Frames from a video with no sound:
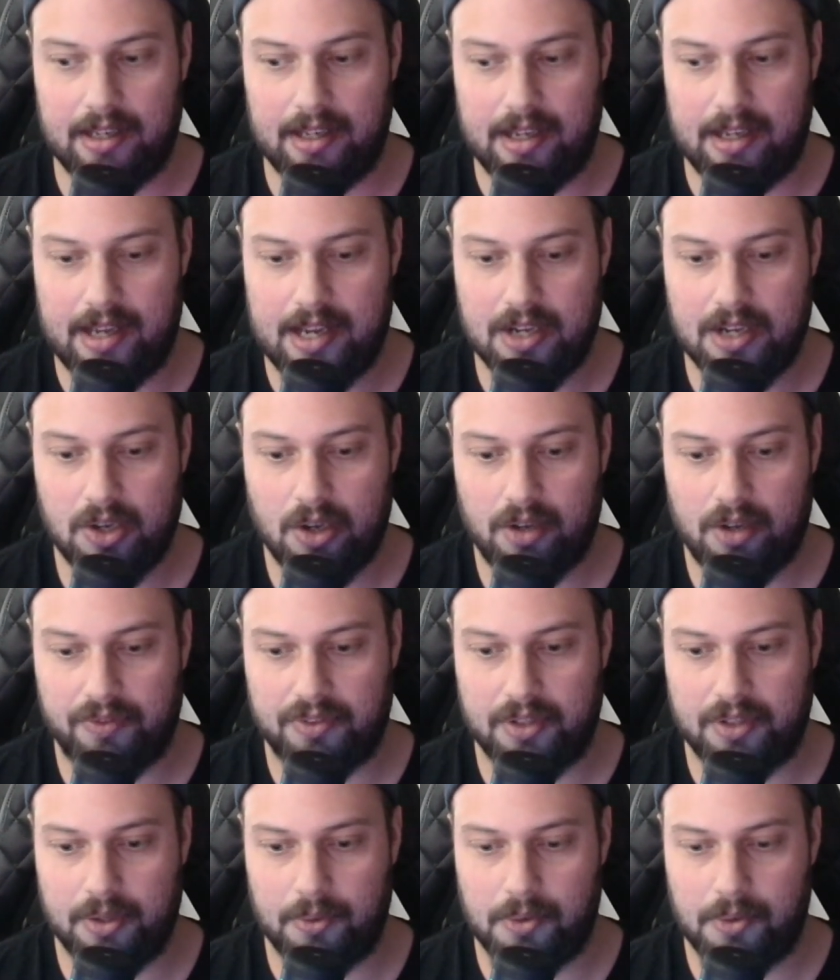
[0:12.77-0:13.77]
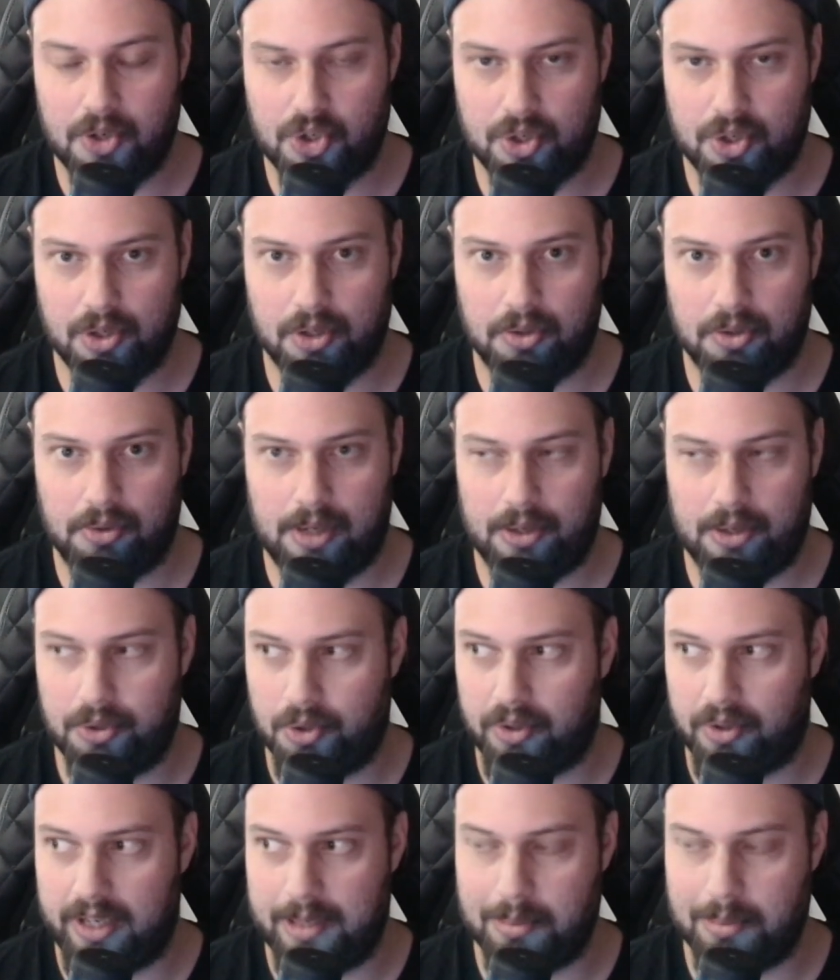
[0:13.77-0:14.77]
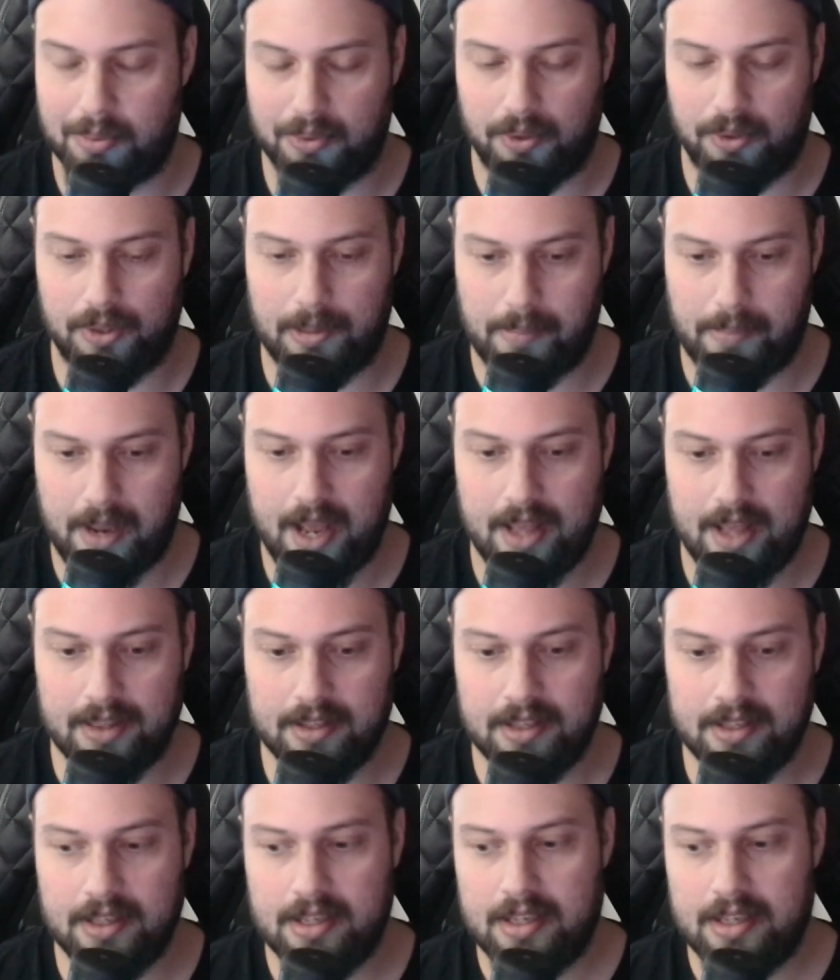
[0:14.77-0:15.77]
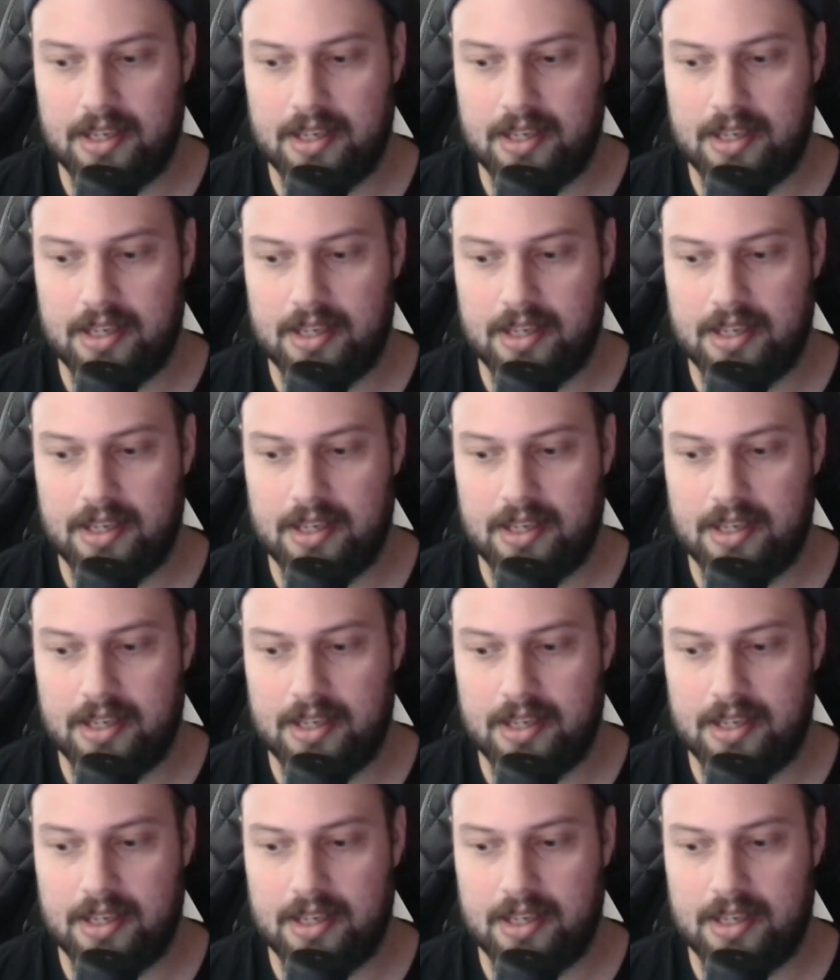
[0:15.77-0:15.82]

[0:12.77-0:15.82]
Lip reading: any of the original audio clips from a band